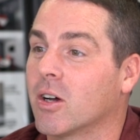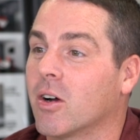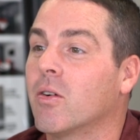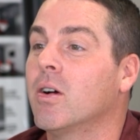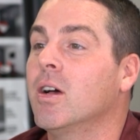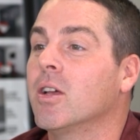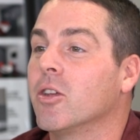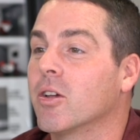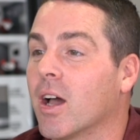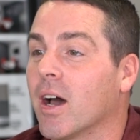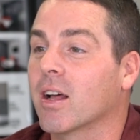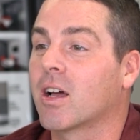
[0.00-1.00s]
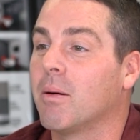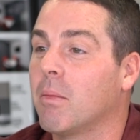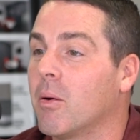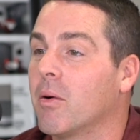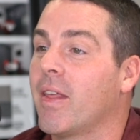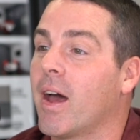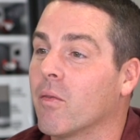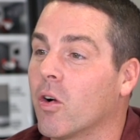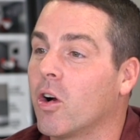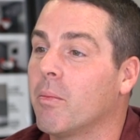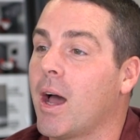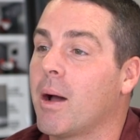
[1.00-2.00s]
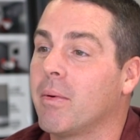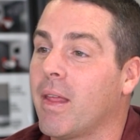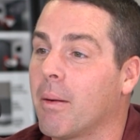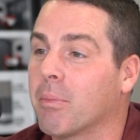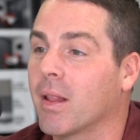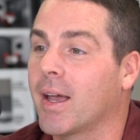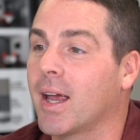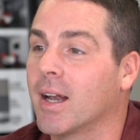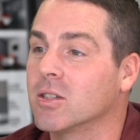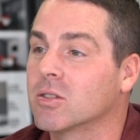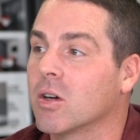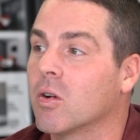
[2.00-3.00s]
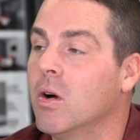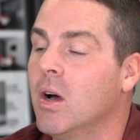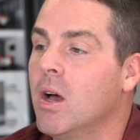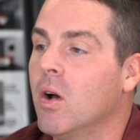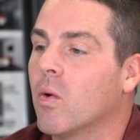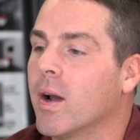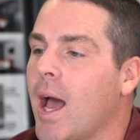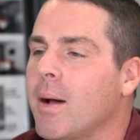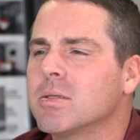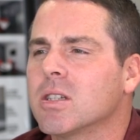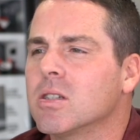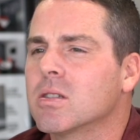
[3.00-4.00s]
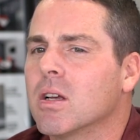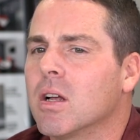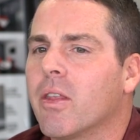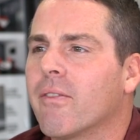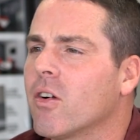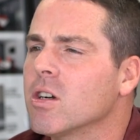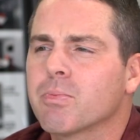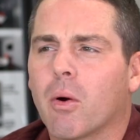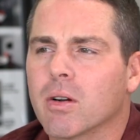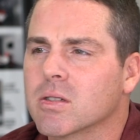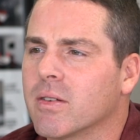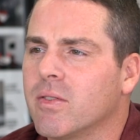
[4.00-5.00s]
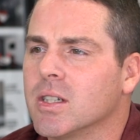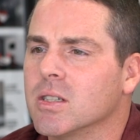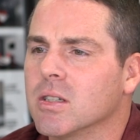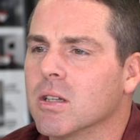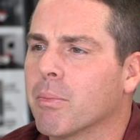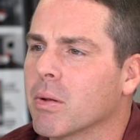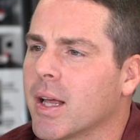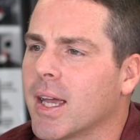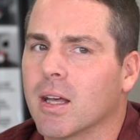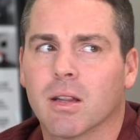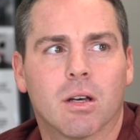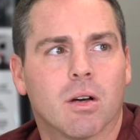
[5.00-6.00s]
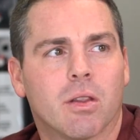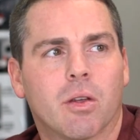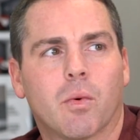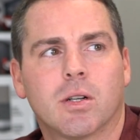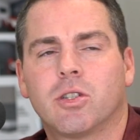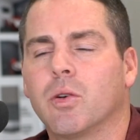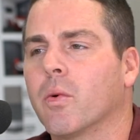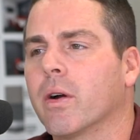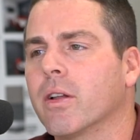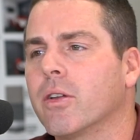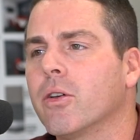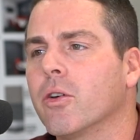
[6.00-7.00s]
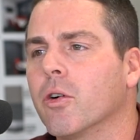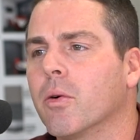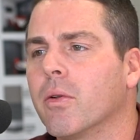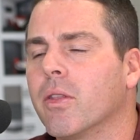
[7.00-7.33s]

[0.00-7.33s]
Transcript: so you got to come up with that roadmap and that plan. And so what happens is the first part's the vision, the plan, the what you want to do.